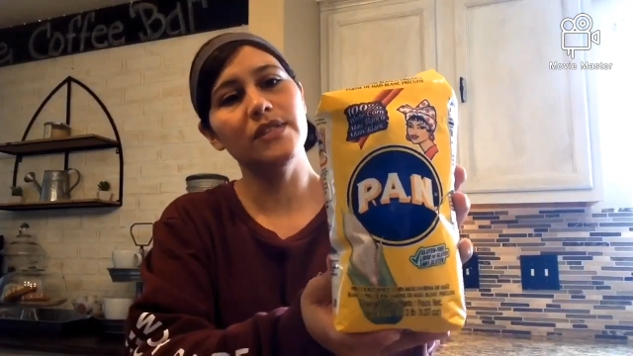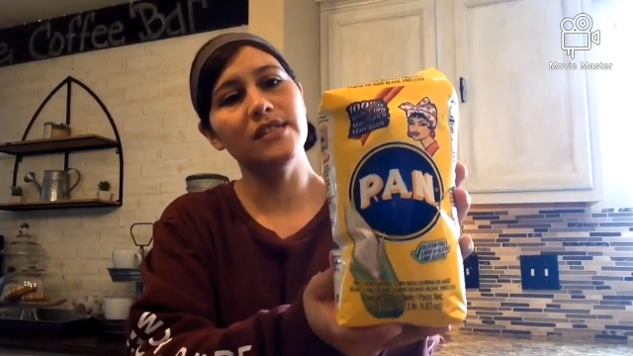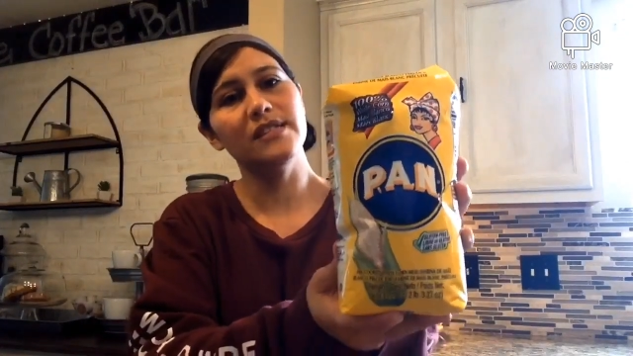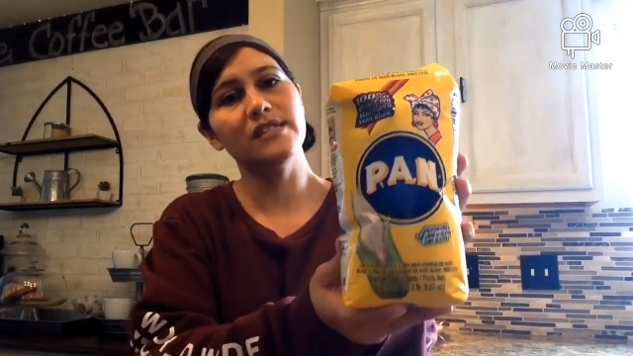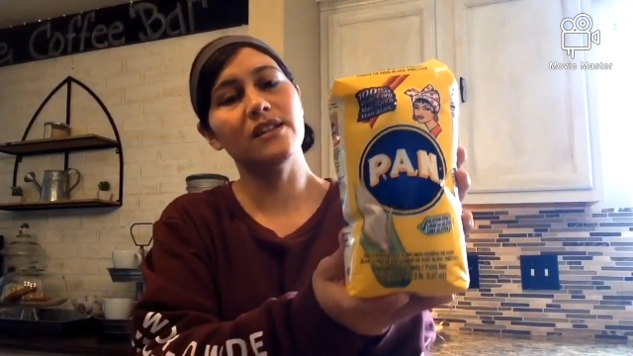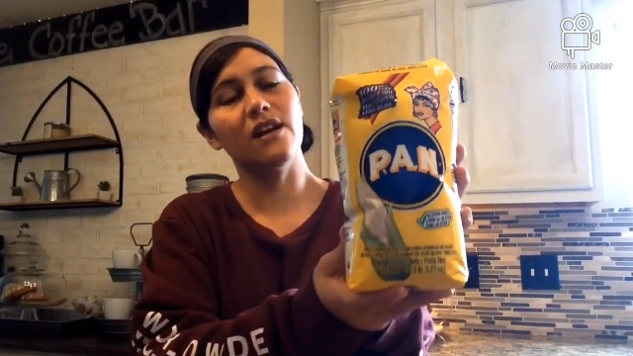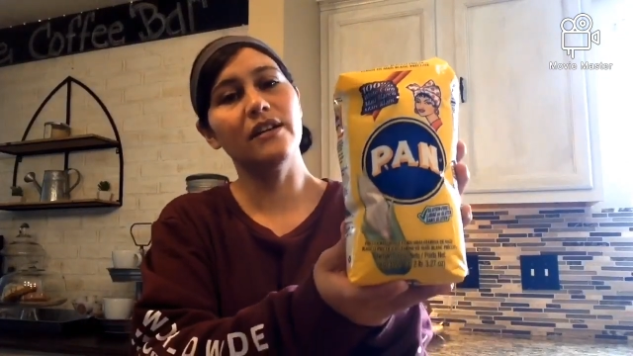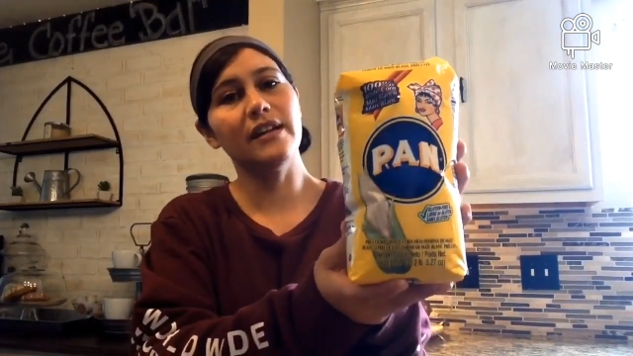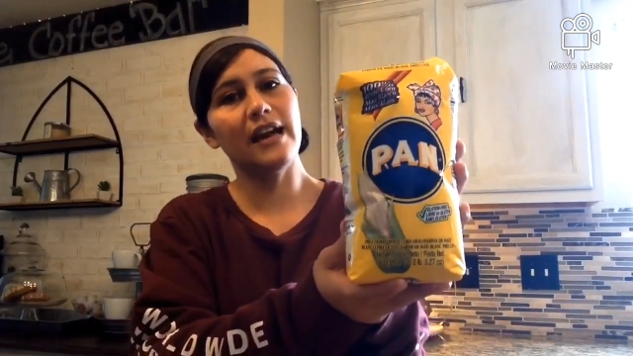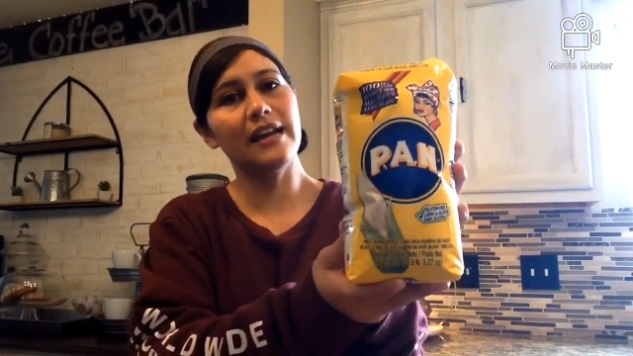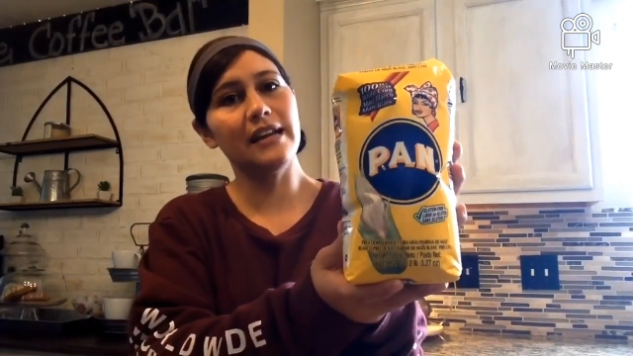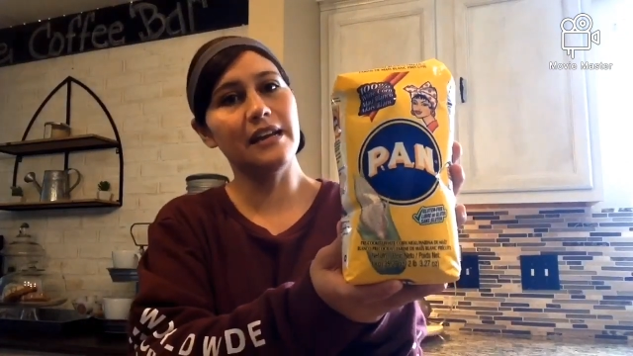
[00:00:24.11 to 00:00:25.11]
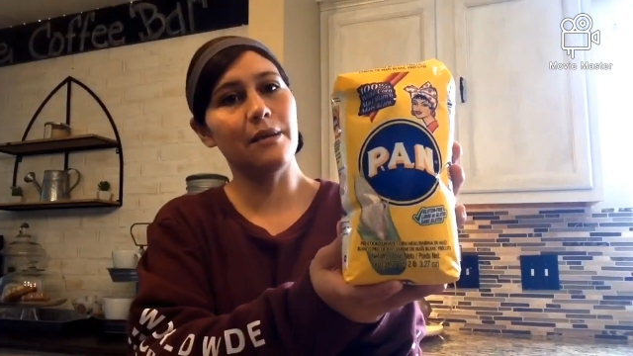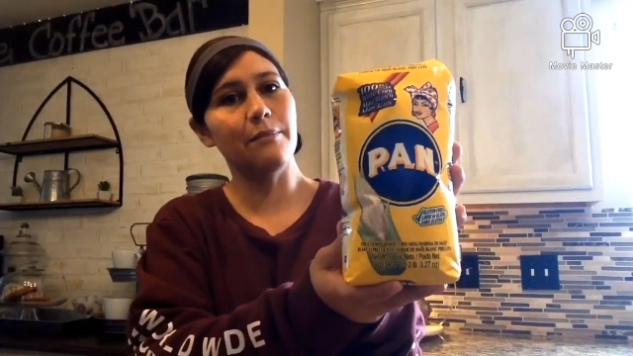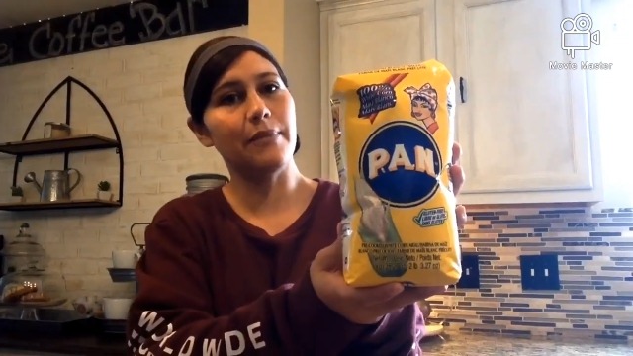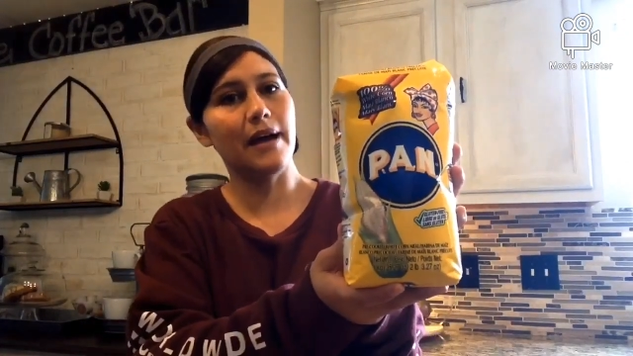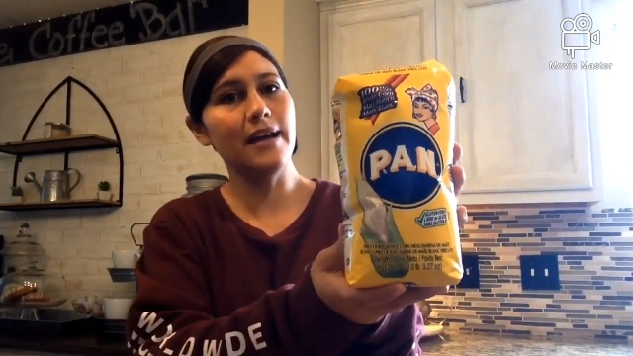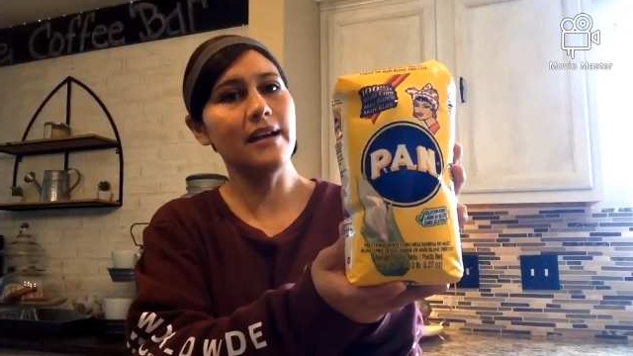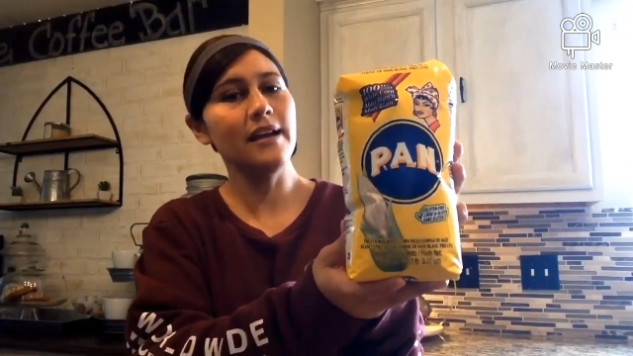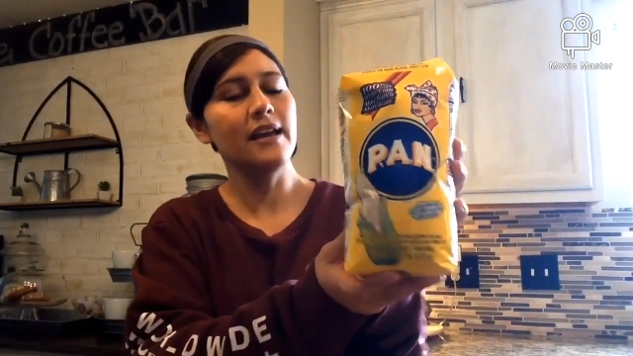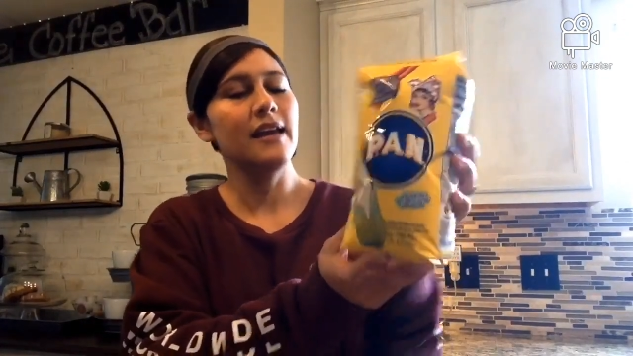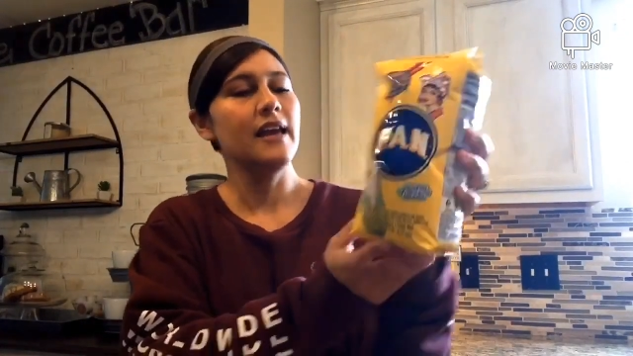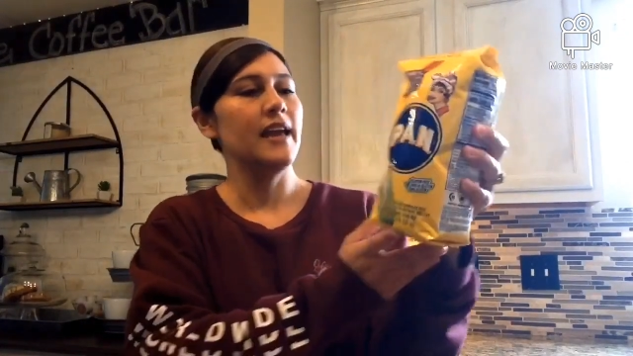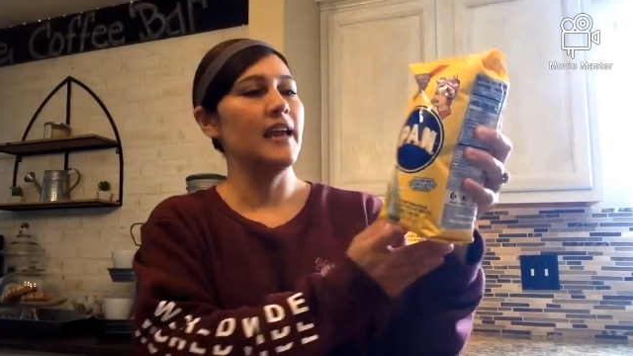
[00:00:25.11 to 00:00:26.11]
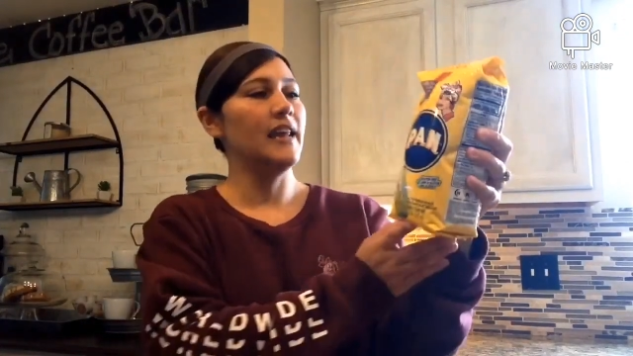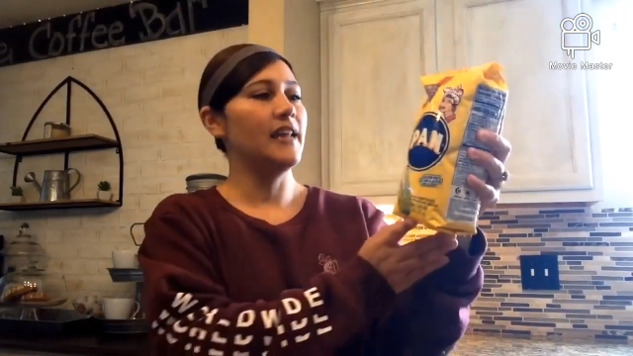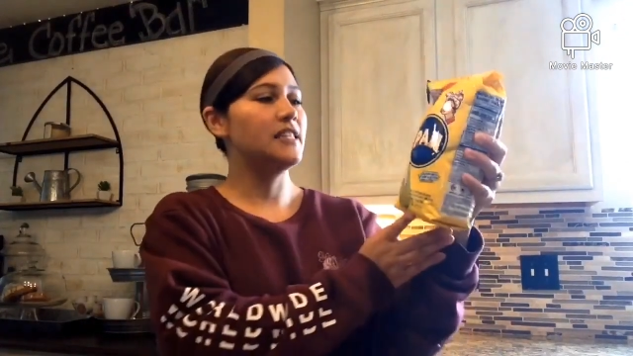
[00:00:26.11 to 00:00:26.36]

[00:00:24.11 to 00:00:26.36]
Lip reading: This is called harina pan, and